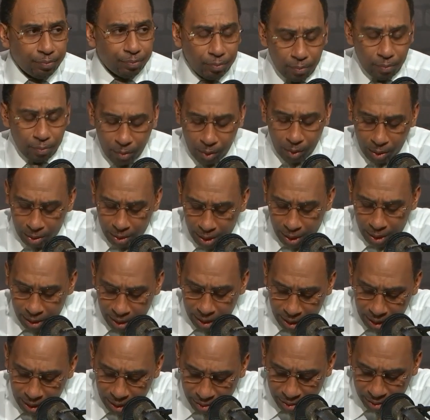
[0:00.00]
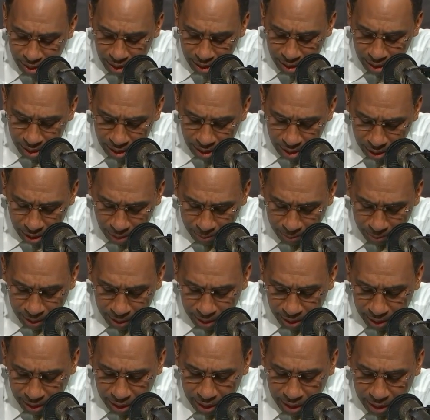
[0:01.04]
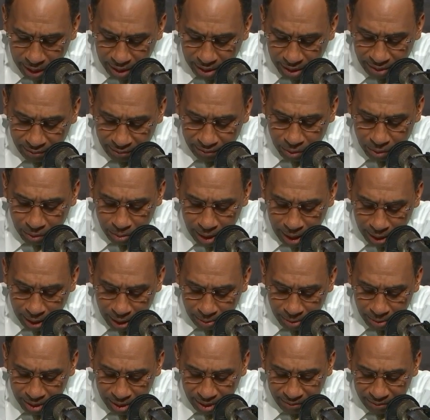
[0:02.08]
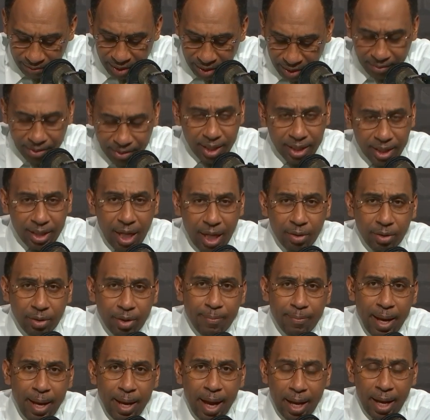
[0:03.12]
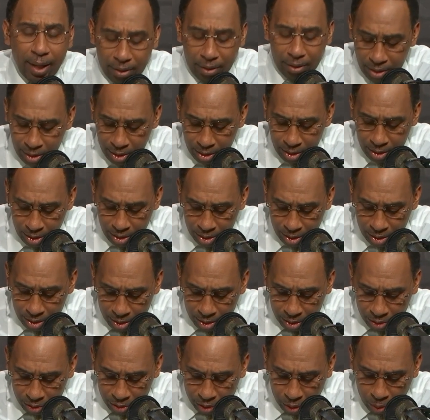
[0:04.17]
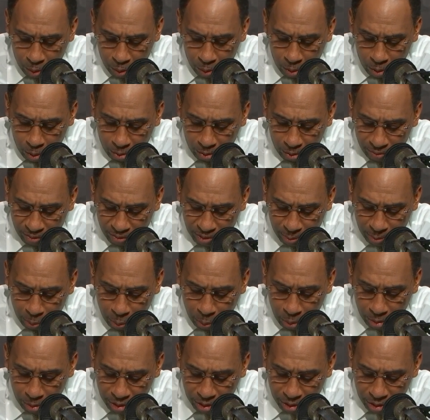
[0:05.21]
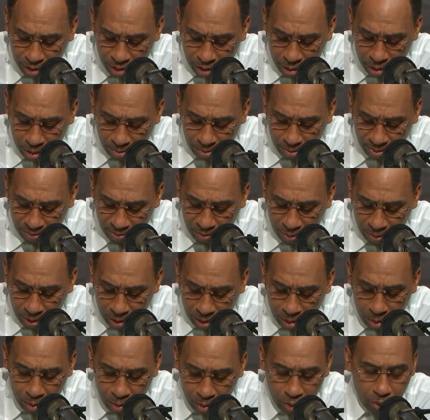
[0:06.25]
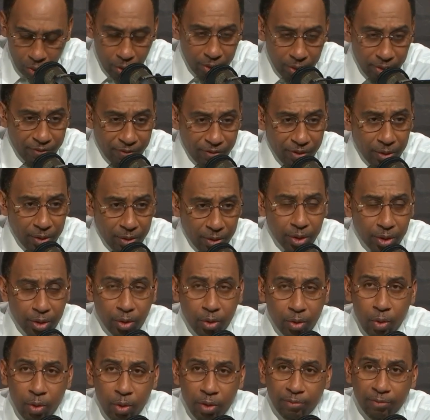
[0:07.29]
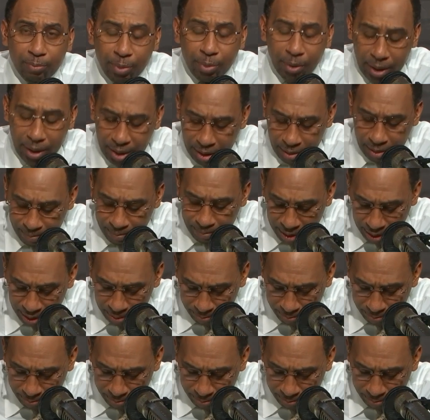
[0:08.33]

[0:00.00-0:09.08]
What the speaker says: 888-SAY-ESPN. It's 888-729-3776. I'll get back to the world of sports in terms of what goes on the field and the court of play in a minute, but